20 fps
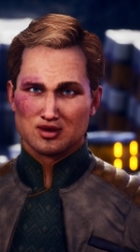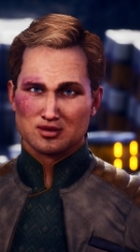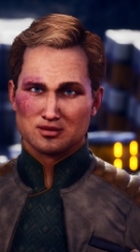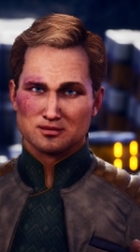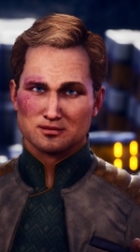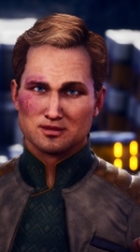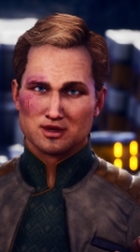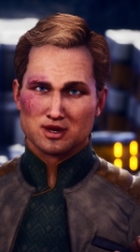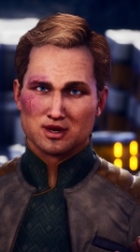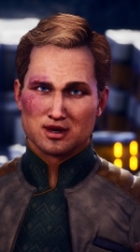
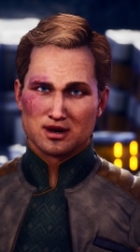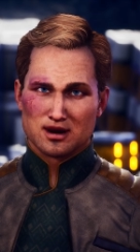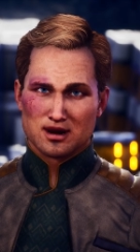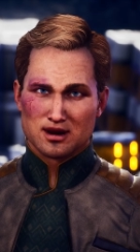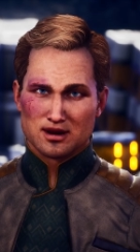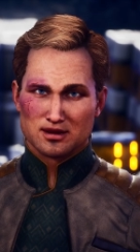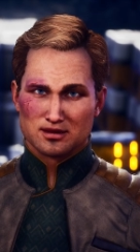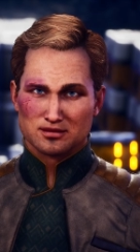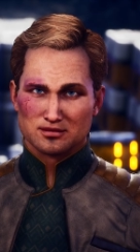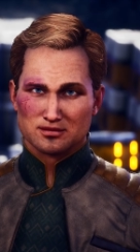old
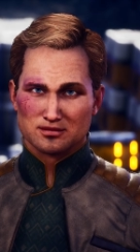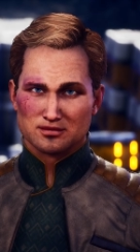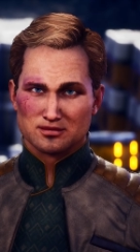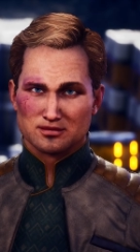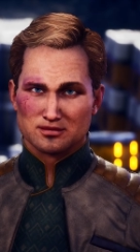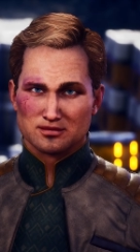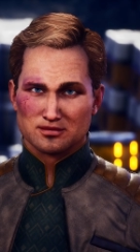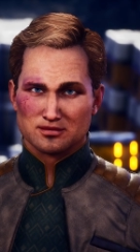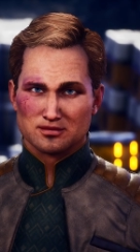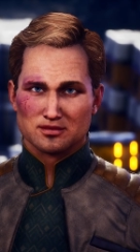bird.
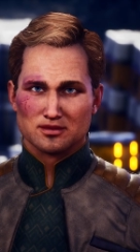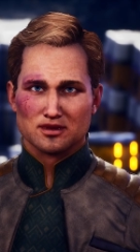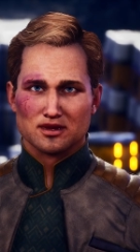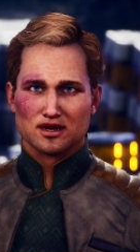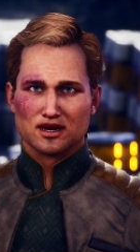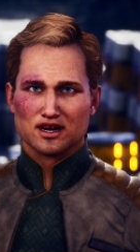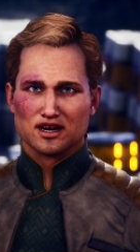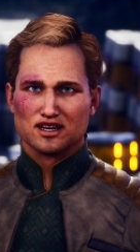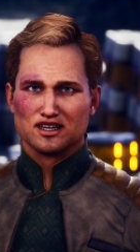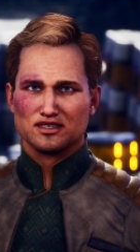
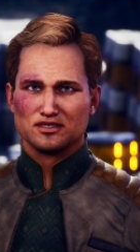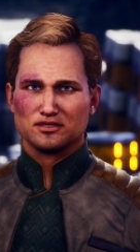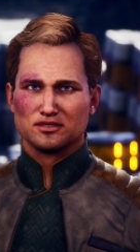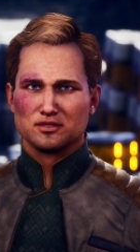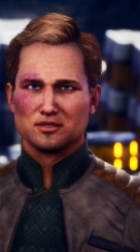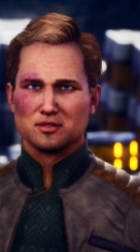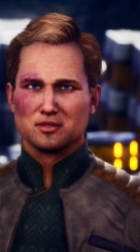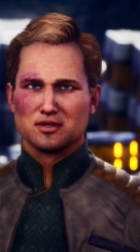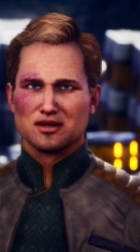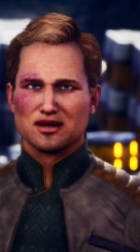I
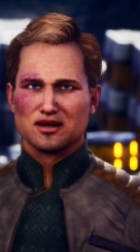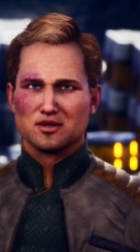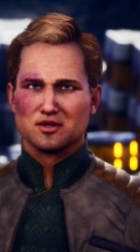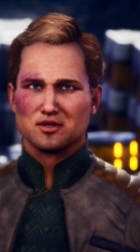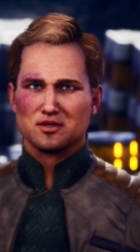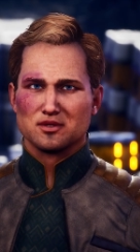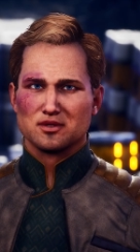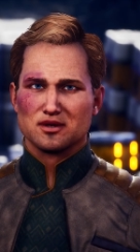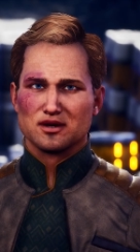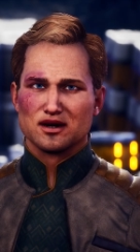
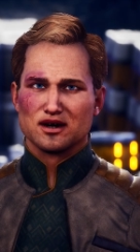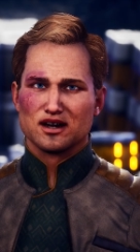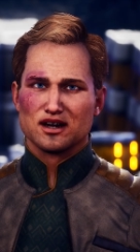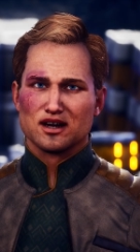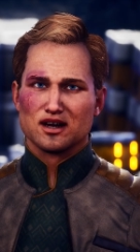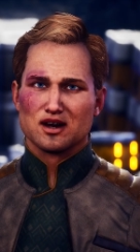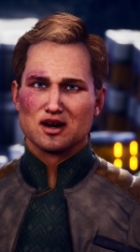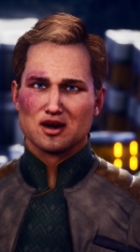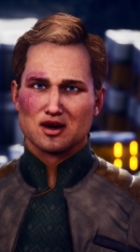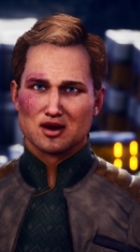swear,
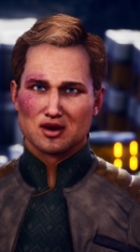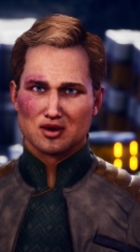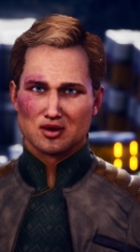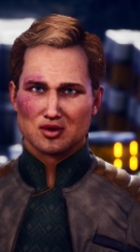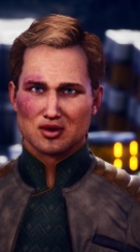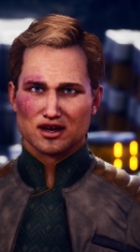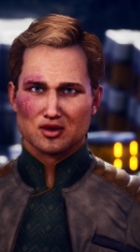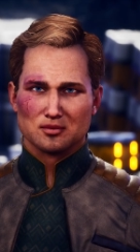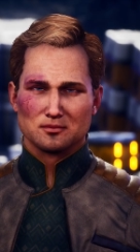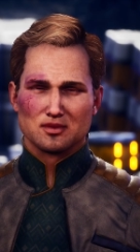land on
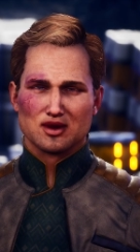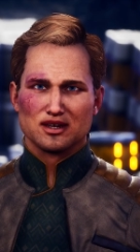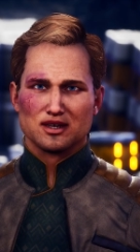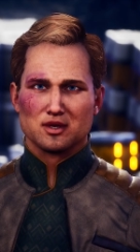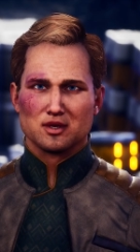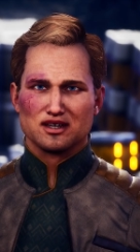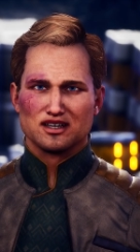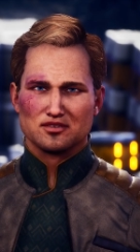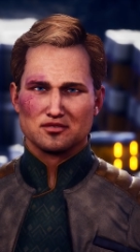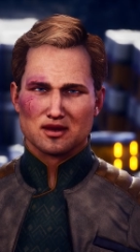
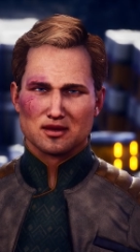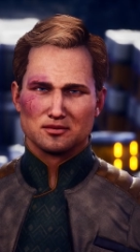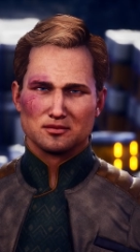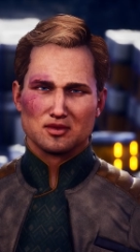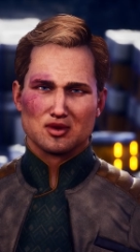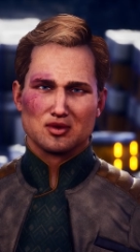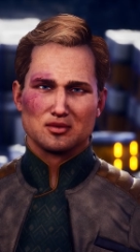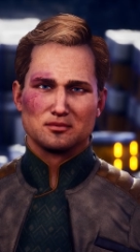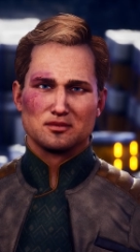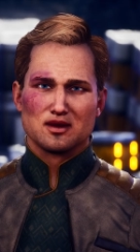Groundbreaker even a
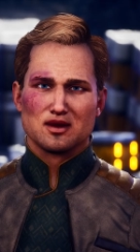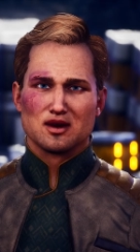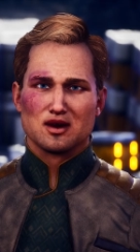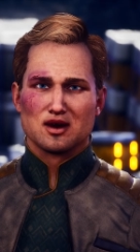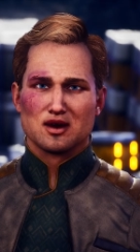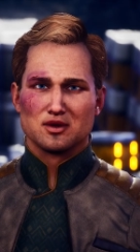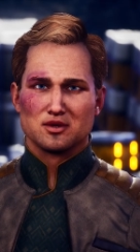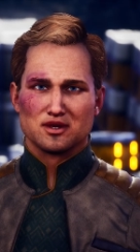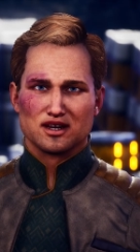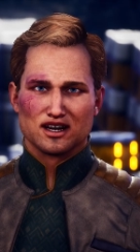moment
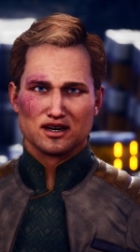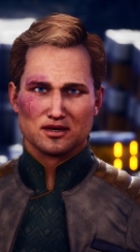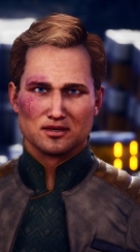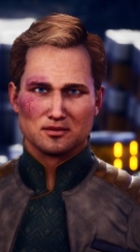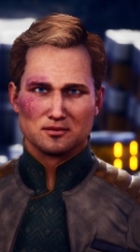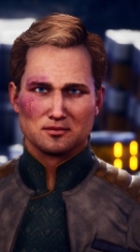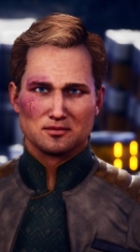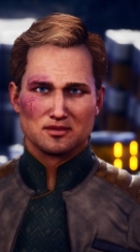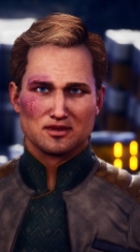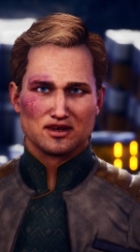tardy, and
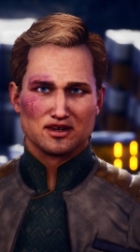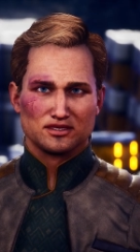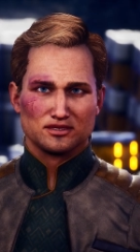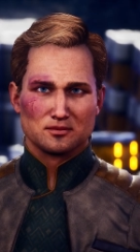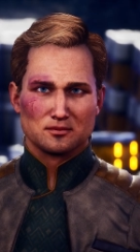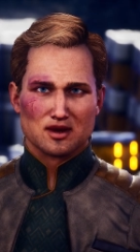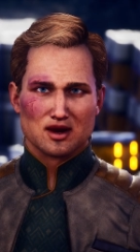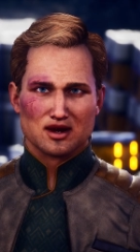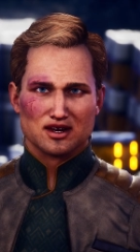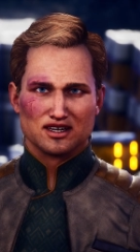that
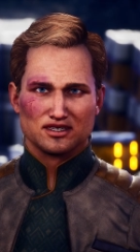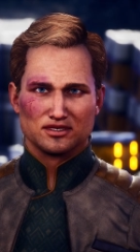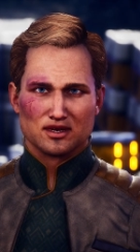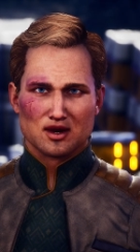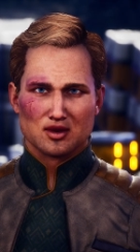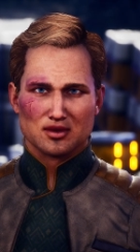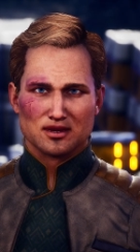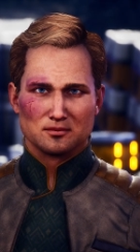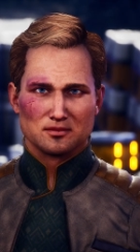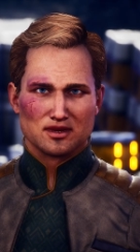busybody's
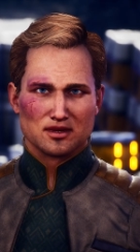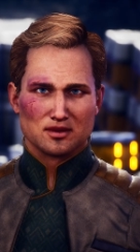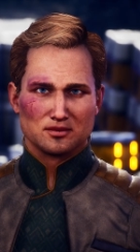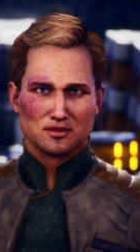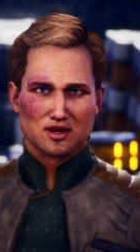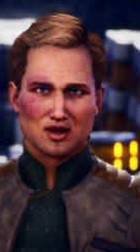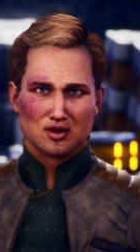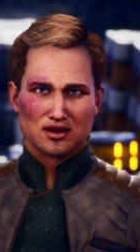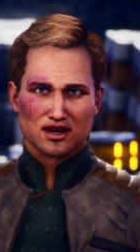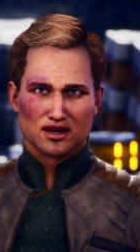already been up
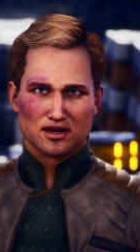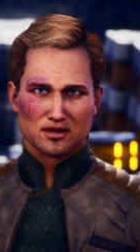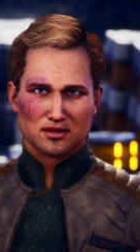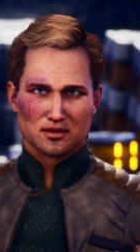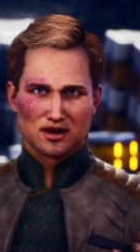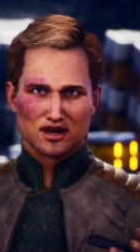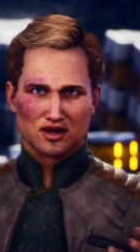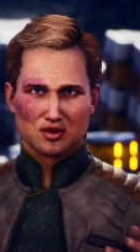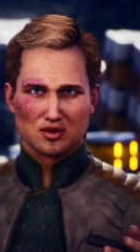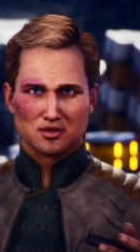your ass
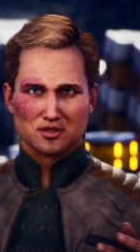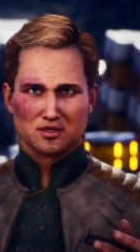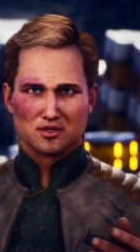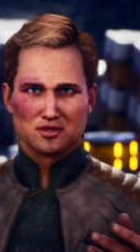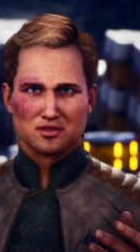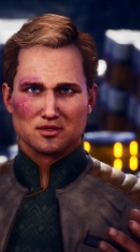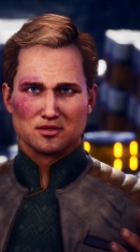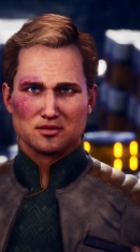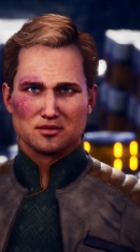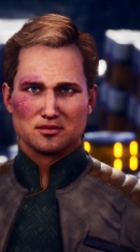an hour.